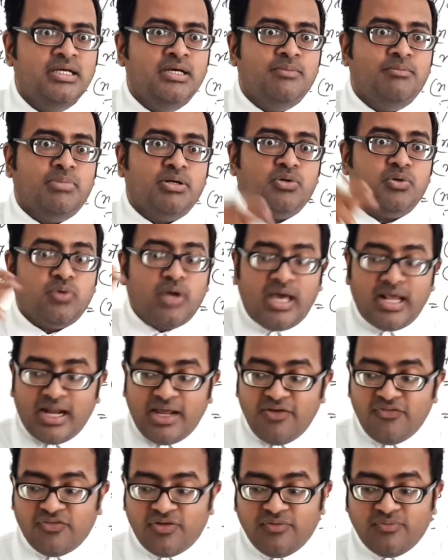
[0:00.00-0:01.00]
But to
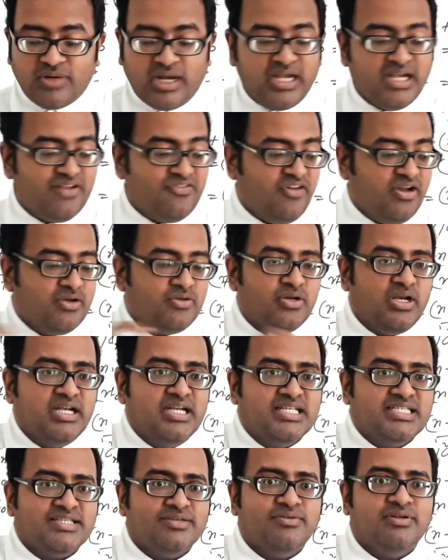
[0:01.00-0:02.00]
arrive from 95 to
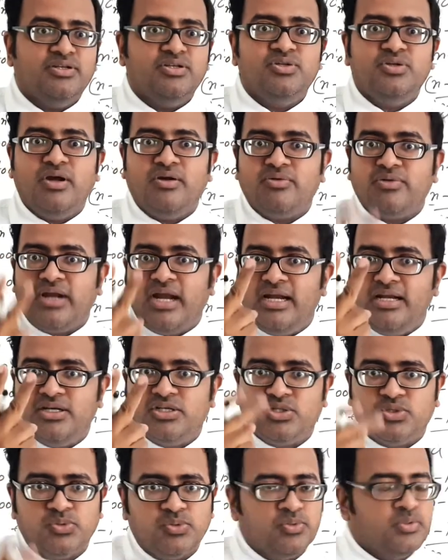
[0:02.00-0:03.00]
97, you have to add
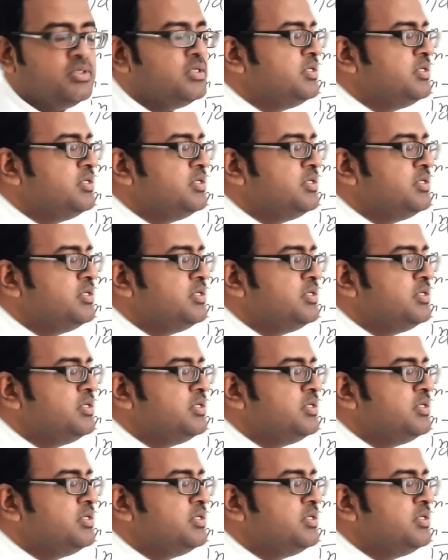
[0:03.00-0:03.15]
2.